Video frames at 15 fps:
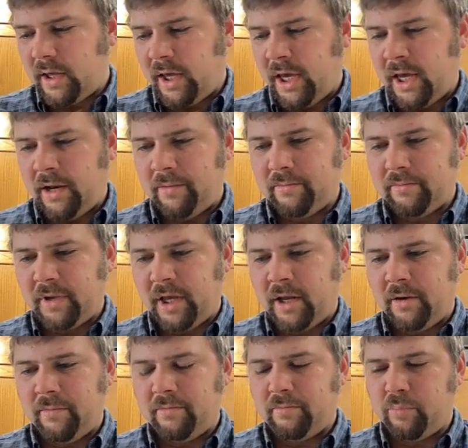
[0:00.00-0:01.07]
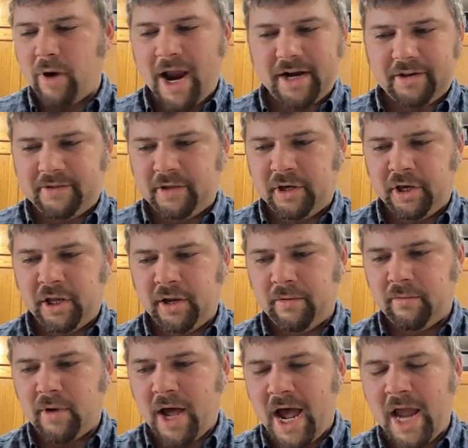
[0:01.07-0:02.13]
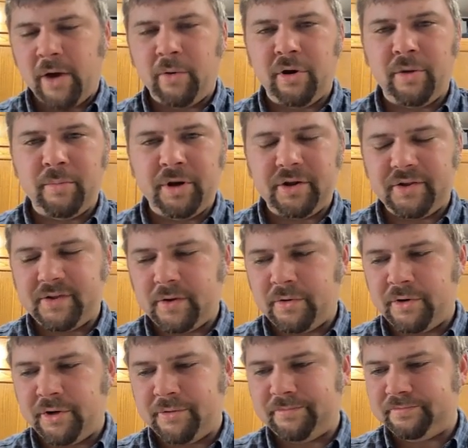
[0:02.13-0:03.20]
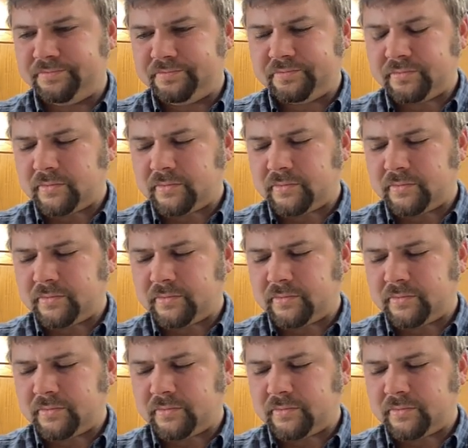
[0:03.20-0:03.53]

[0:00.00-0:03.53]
And in practicing in Iowa and Minnesota,